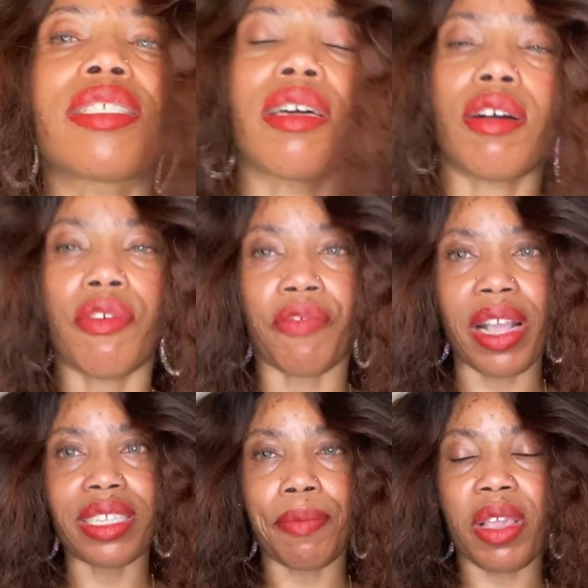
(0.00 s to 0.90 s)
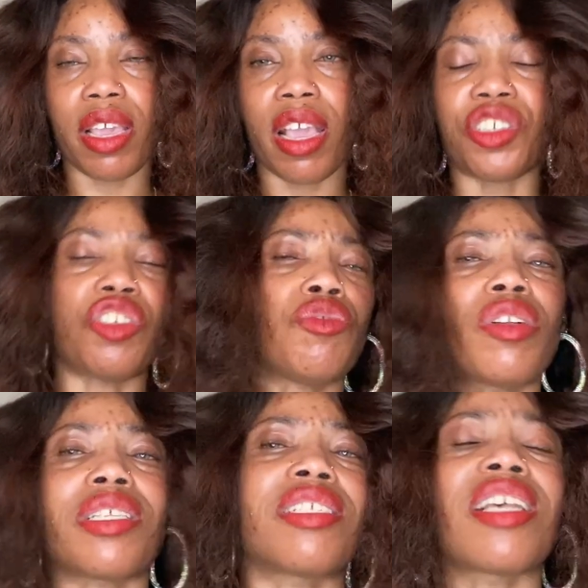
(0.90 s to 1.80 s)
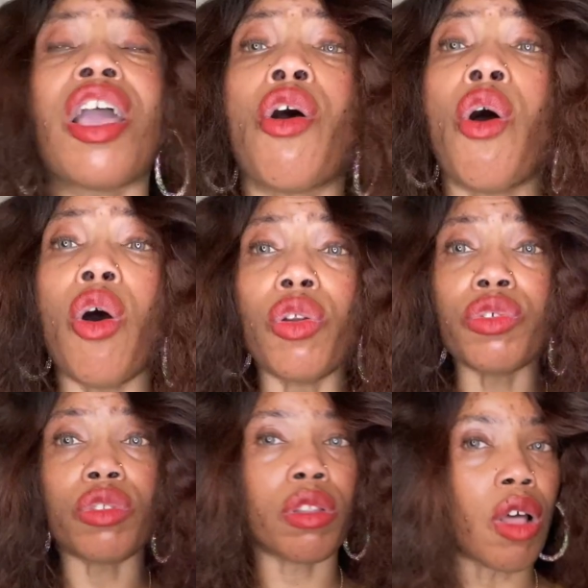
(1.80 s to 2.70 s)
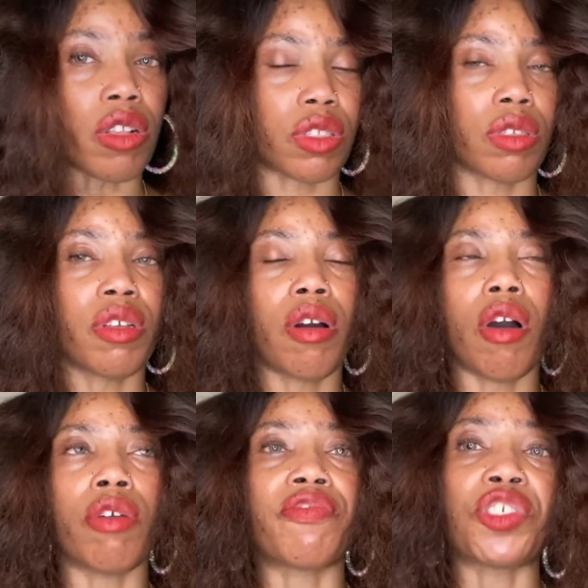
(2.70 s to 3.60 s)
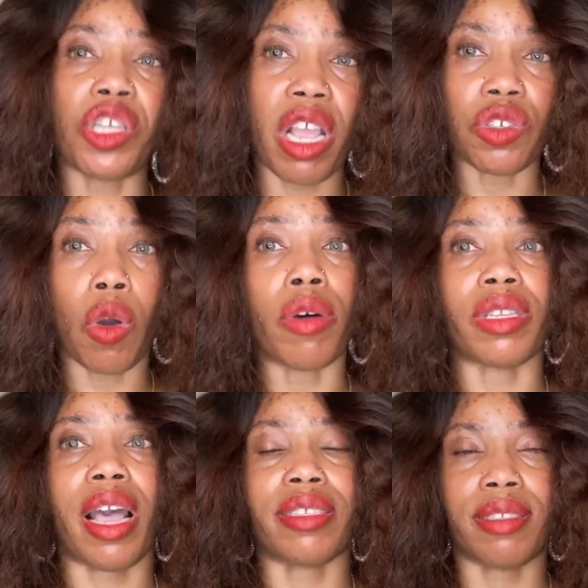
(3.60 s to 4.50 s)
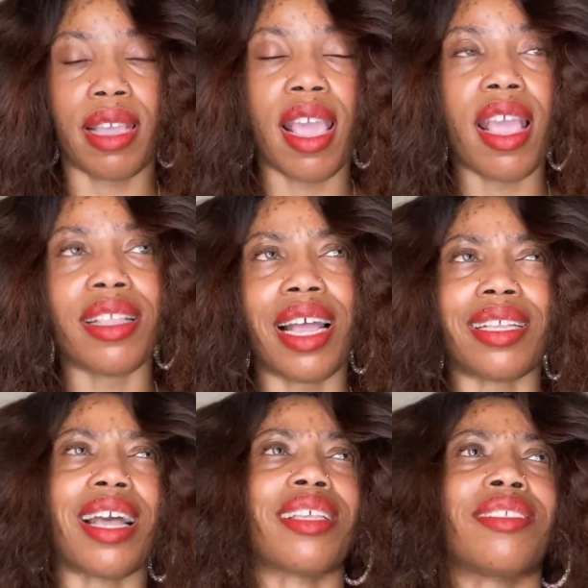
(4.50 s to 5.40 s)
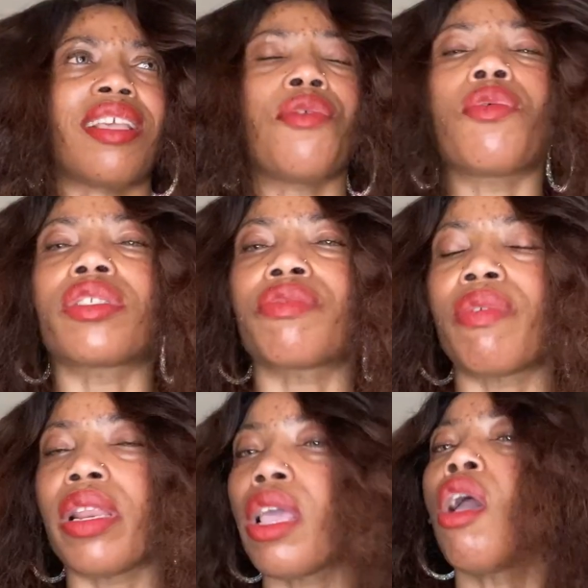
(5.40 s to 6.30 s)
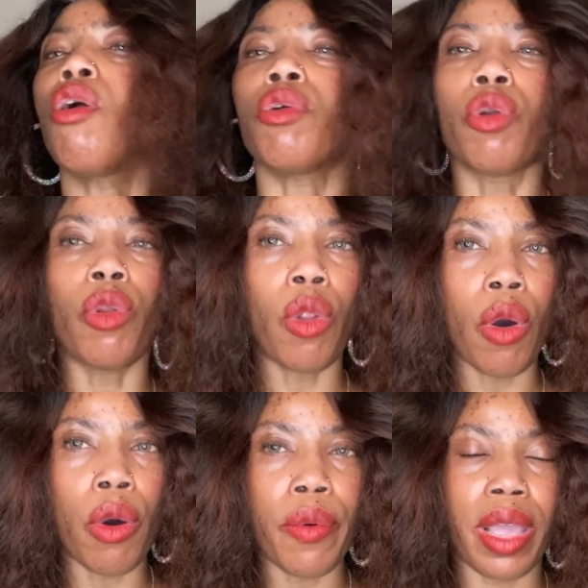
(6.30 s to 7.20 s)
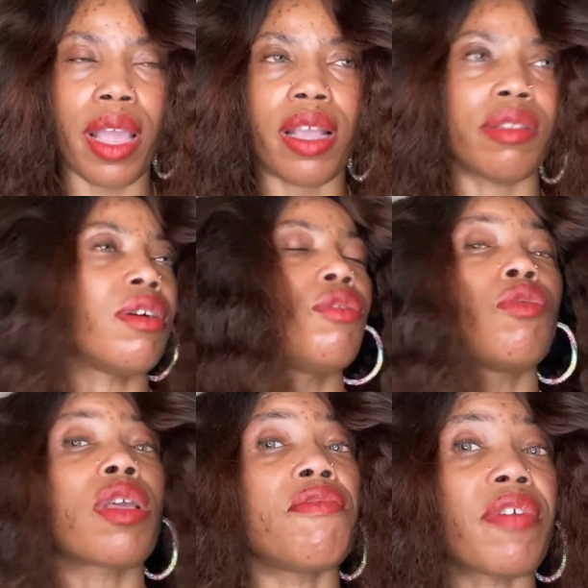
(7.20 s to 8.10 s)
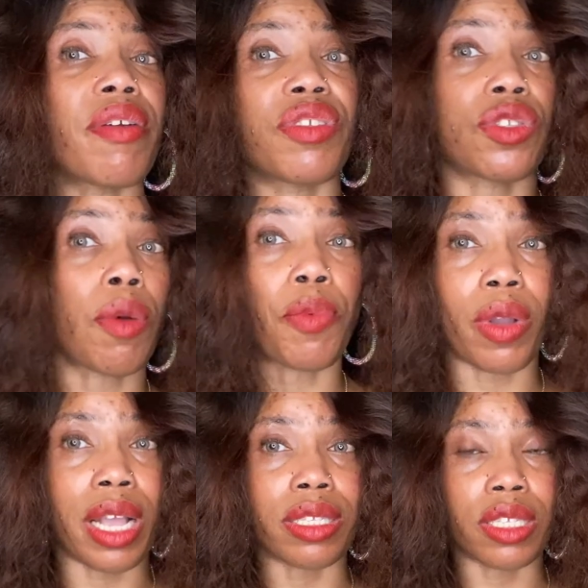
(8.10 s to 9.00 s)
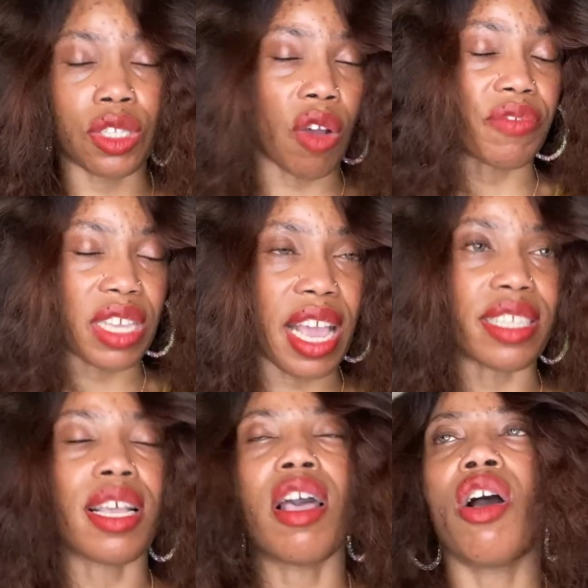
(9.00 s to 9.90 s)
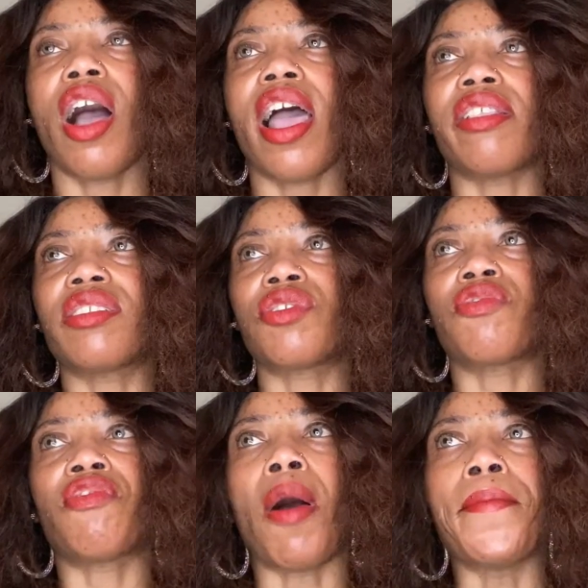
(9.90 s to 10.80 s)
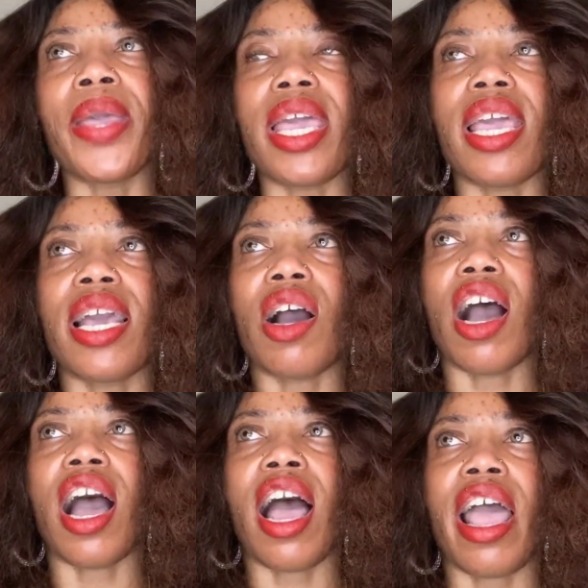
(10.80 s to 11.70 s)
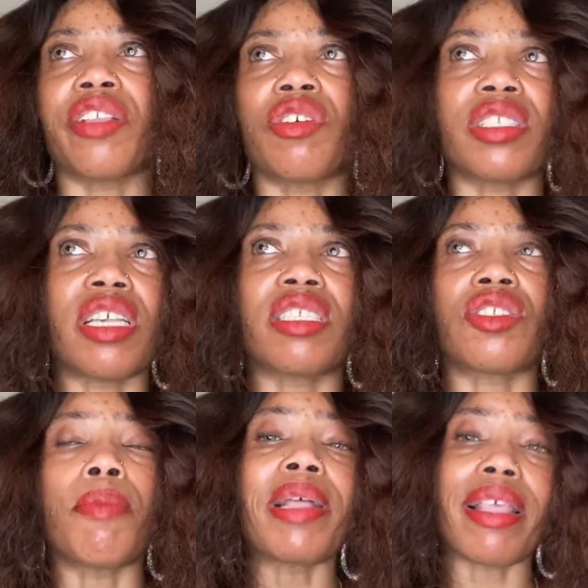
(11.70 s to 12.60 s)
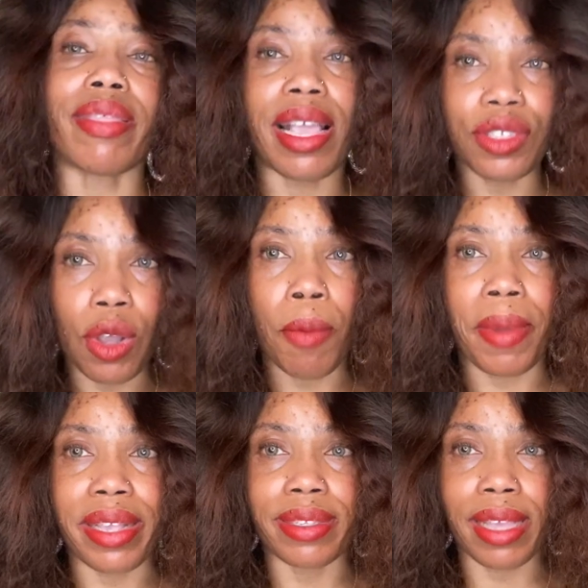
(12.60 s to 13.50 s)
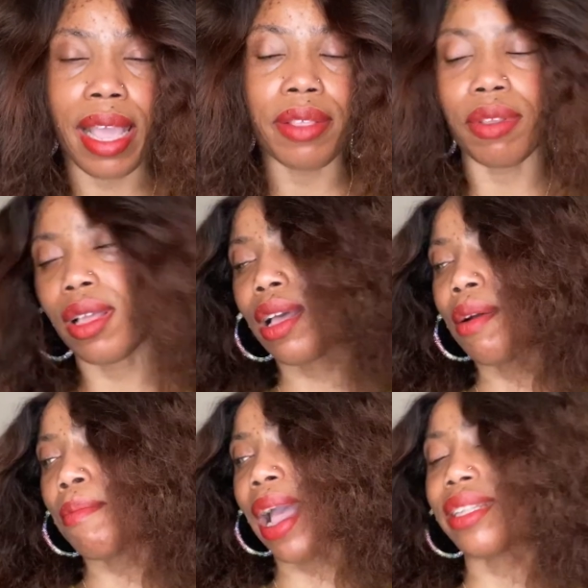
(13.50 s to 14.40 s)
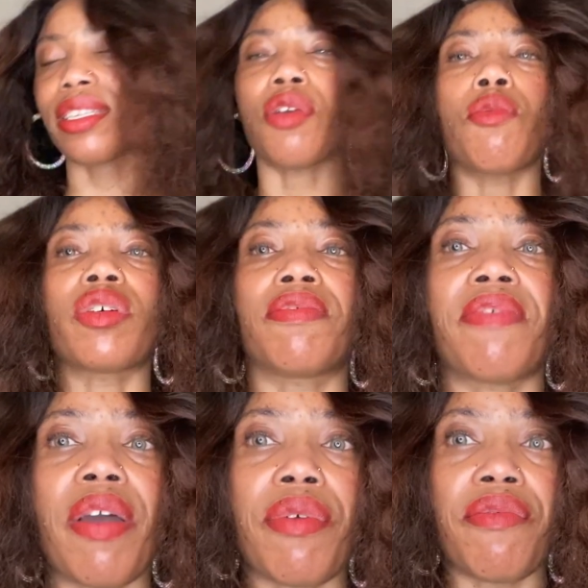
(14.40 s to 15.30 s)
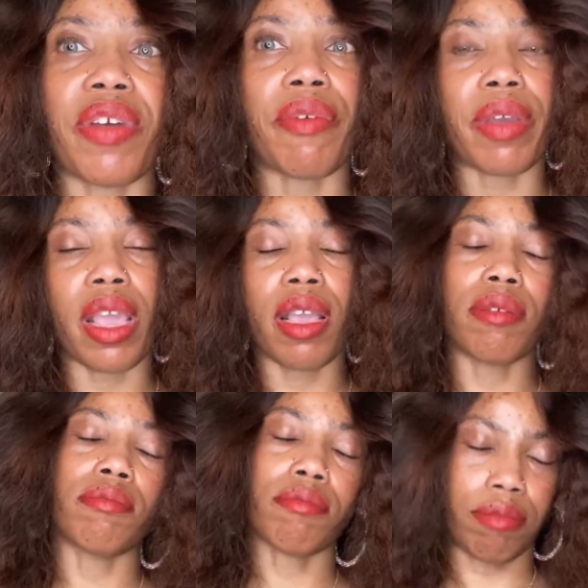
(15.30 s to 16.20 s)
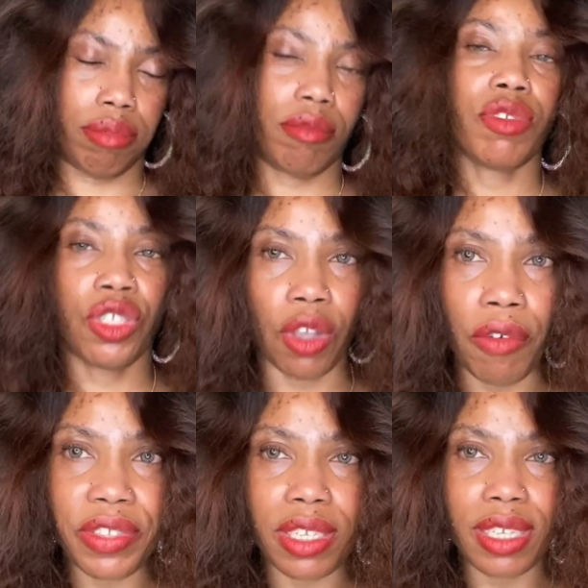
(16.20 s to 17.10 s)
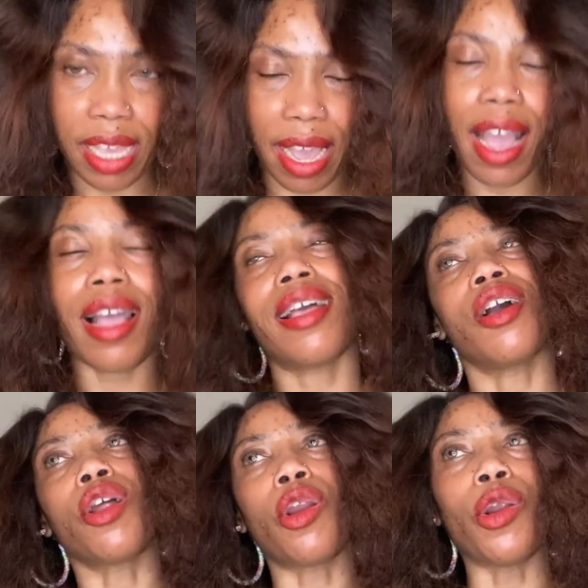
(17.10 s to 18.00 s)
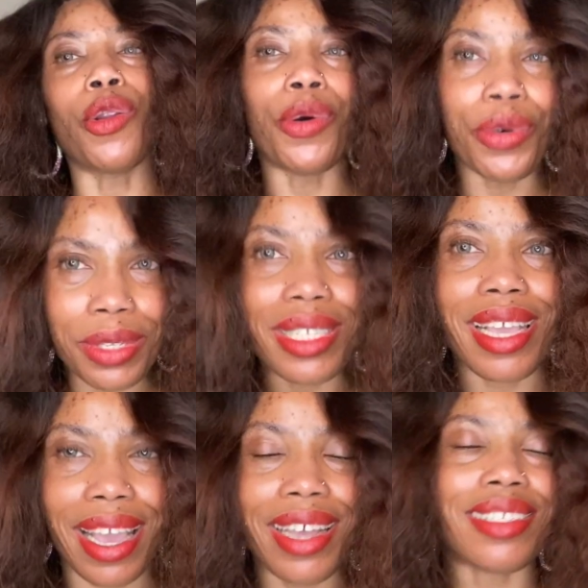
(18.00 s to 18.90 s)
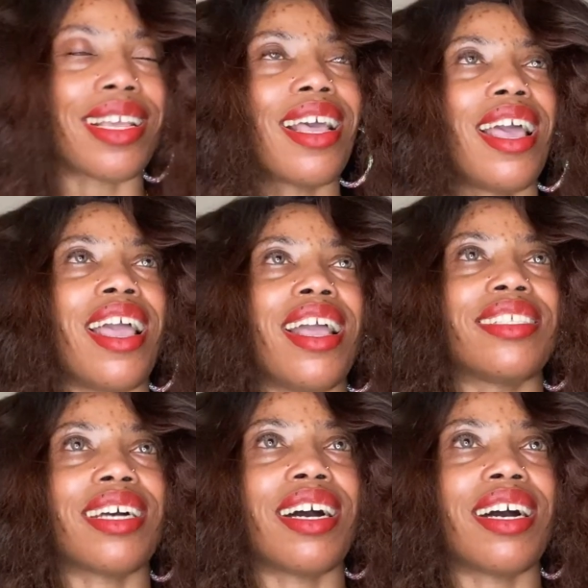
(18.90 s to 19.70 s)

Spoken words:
the vitamin E, she noticed a whole lot of change on her skin, and her skin was really glowing, looking very supple and soft. Yes, and for me, I noticed so many things on my skin. My skin was very, very soft, yeah, glows, yes. And